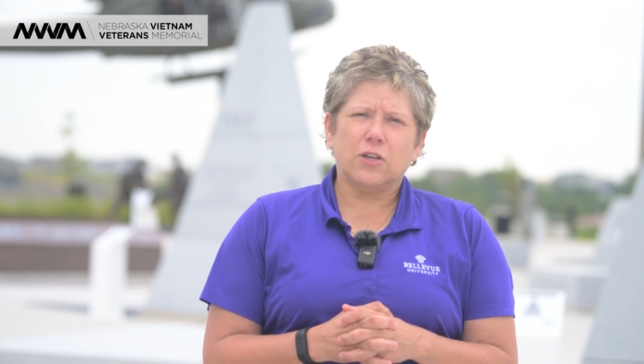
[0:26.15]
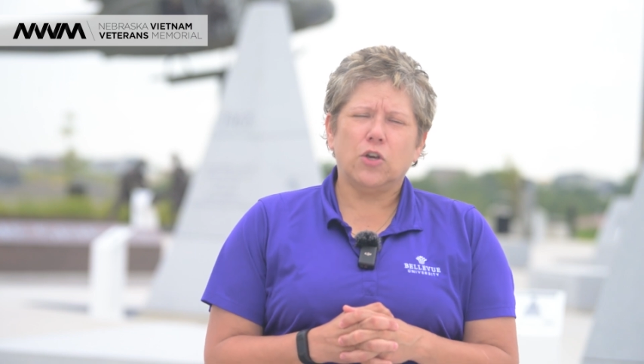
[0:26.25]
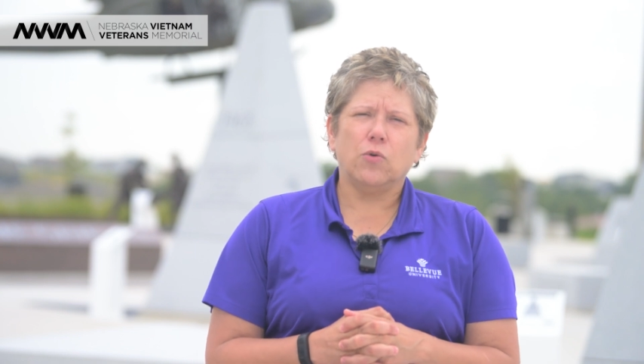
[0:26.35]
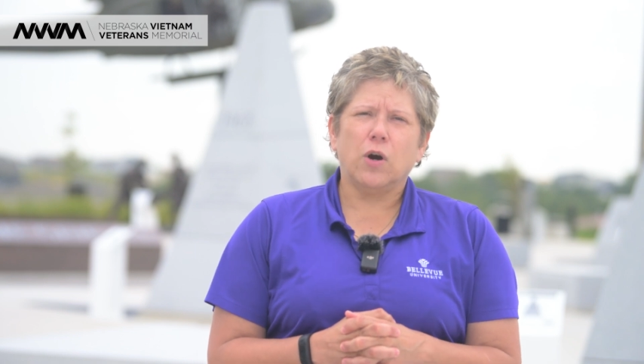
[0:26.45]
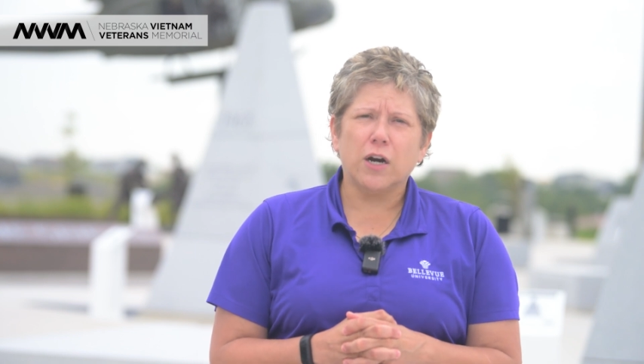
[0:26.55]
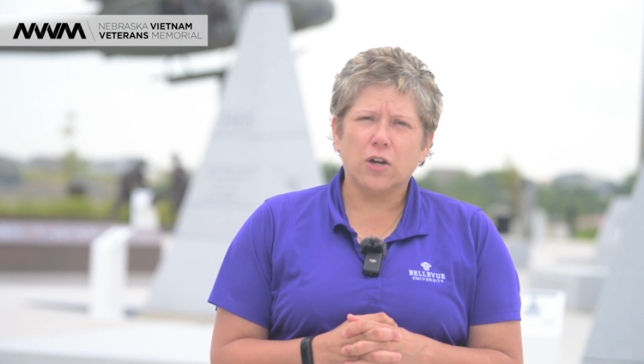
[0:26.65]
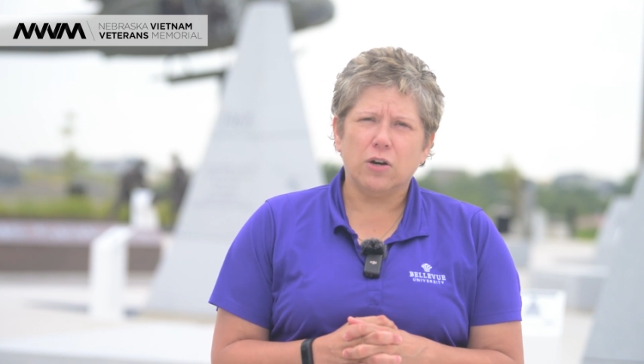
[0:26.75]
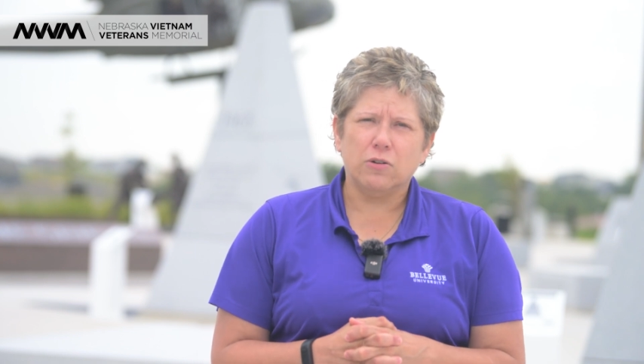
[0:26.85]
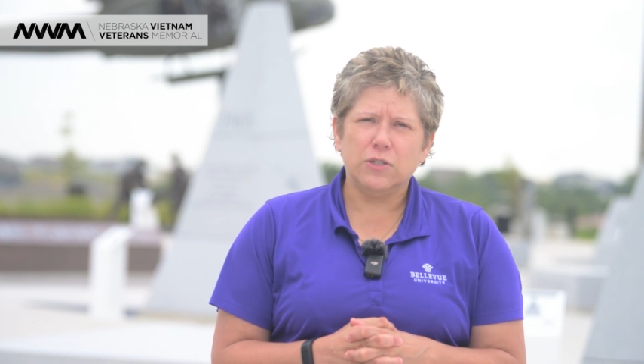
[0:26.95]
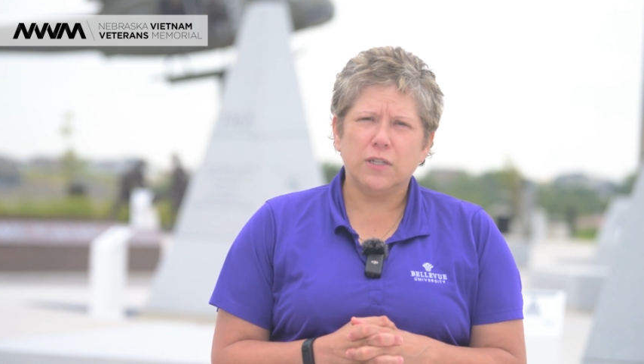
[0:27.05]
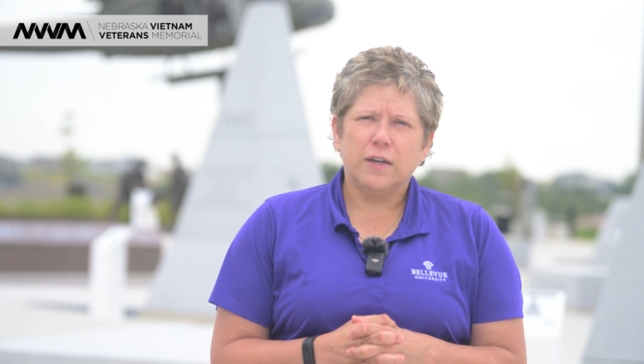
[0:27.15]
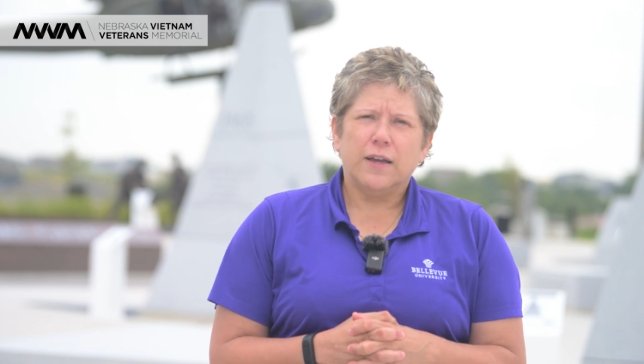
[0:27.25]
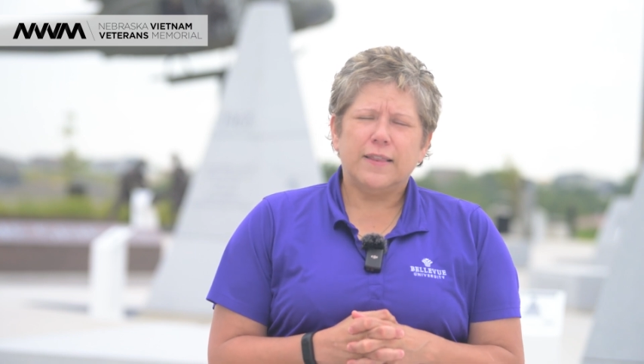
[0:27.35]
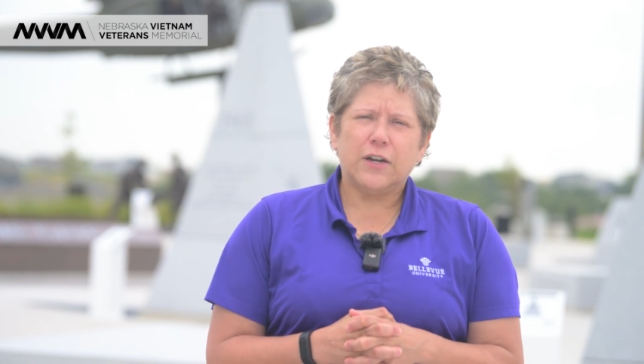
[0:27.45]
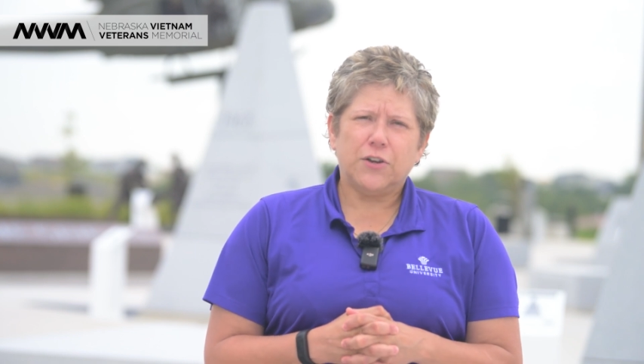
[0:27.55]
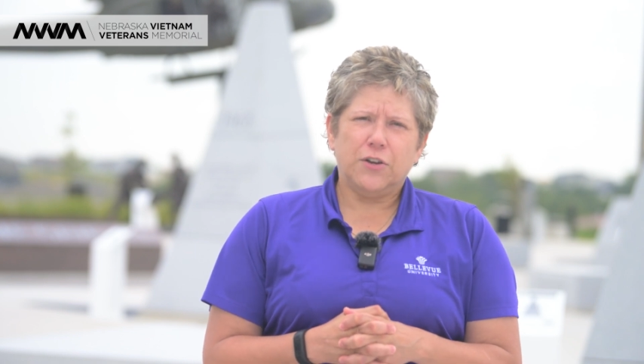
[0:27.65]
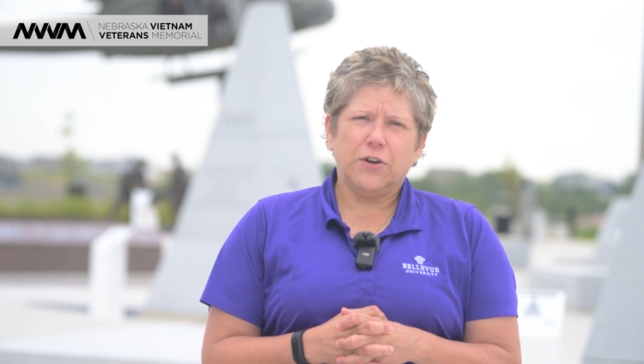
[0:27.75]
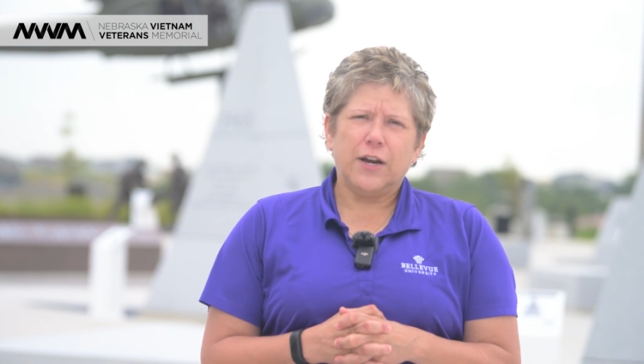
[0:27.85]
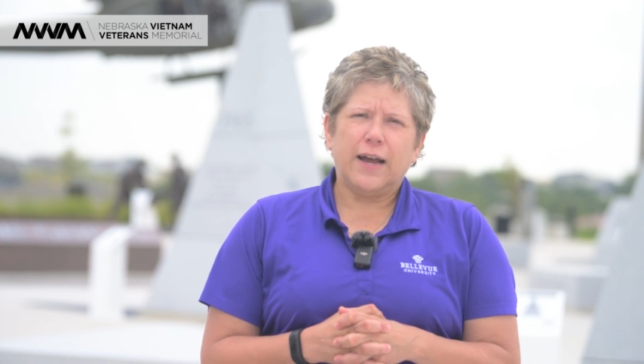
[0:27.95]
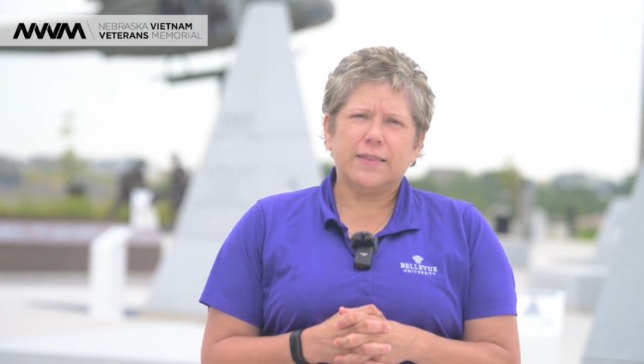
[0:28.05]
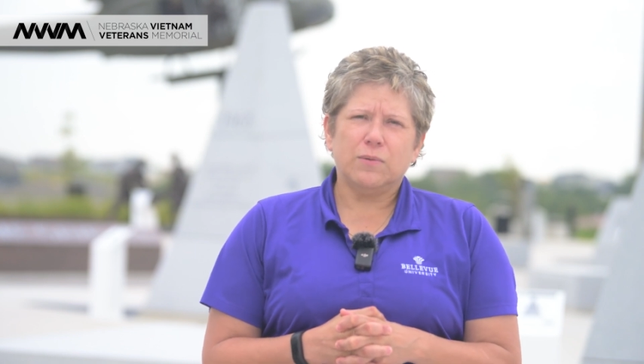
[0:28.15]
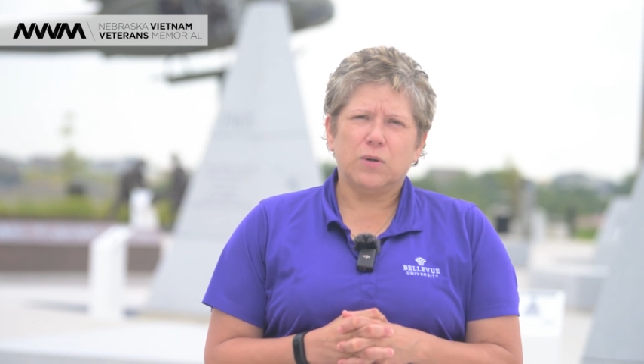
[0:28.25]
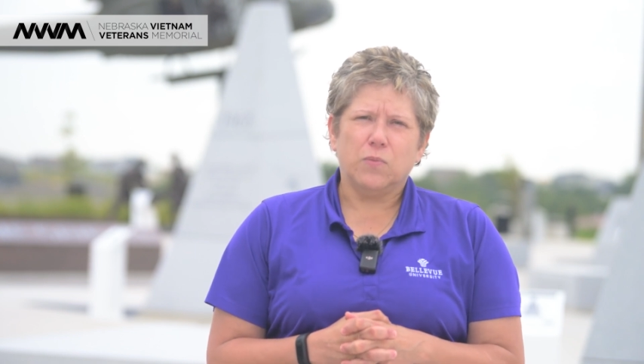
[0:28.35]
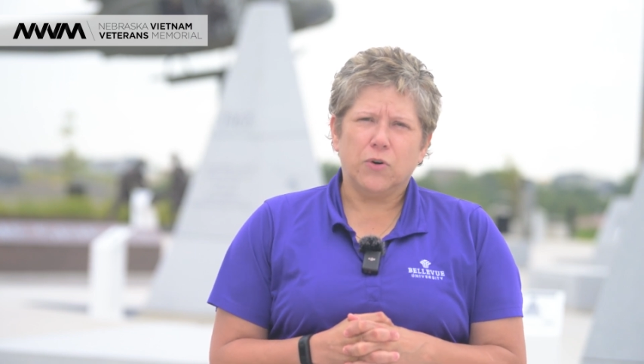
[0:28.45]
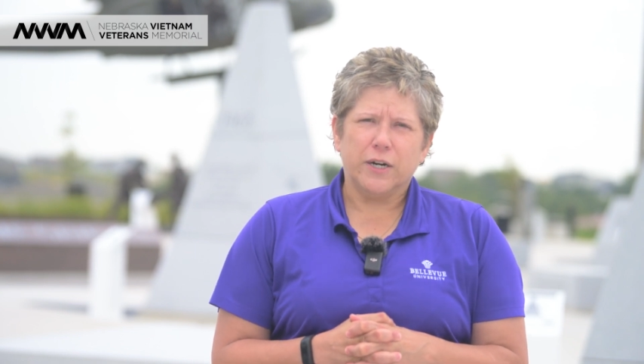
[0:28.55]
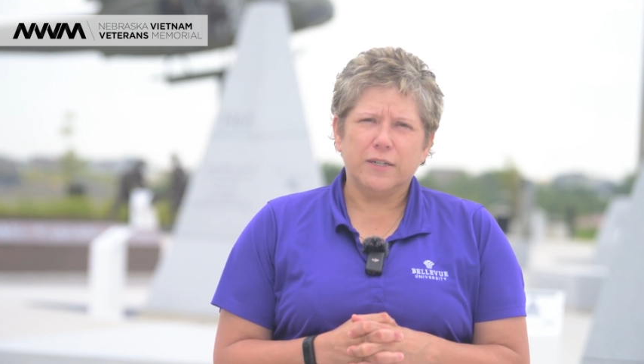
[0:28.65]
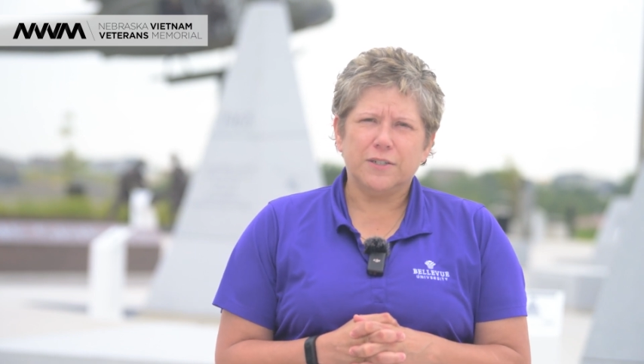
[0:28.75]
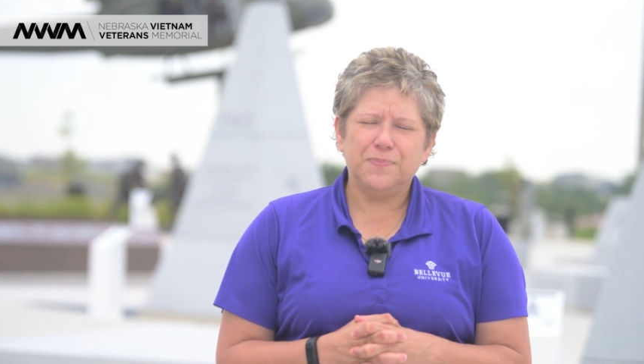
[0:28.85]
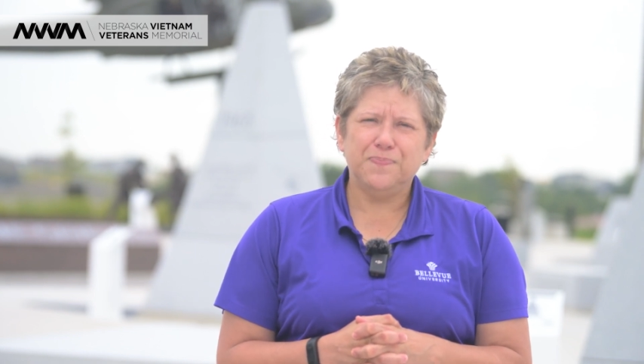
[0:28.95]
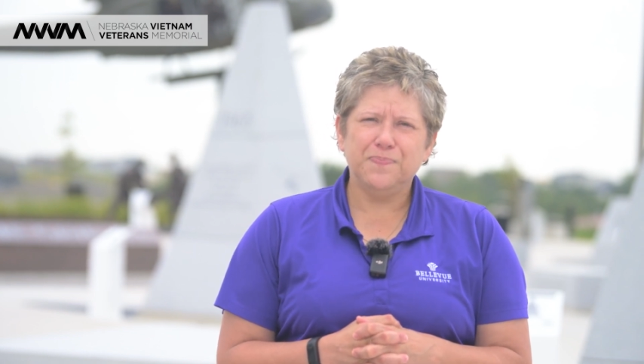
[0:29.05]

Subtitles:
QR codes that are here at the memorial.